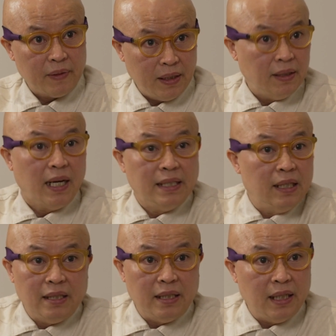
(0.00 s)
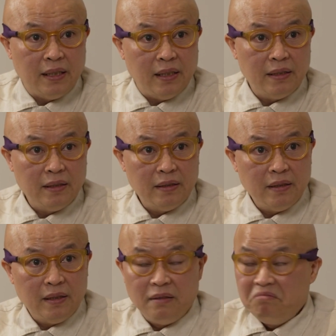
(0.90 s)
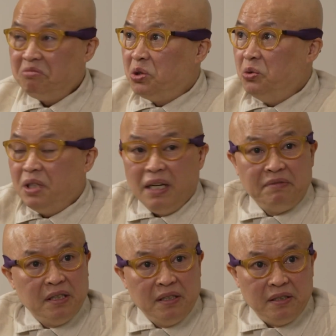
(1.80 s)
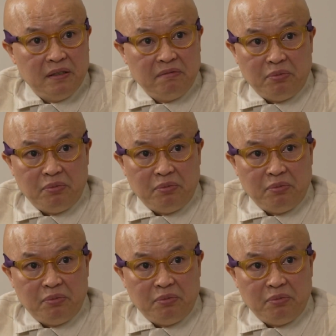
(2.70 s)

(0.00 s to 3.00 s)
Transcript: He died in 1980. Soon after his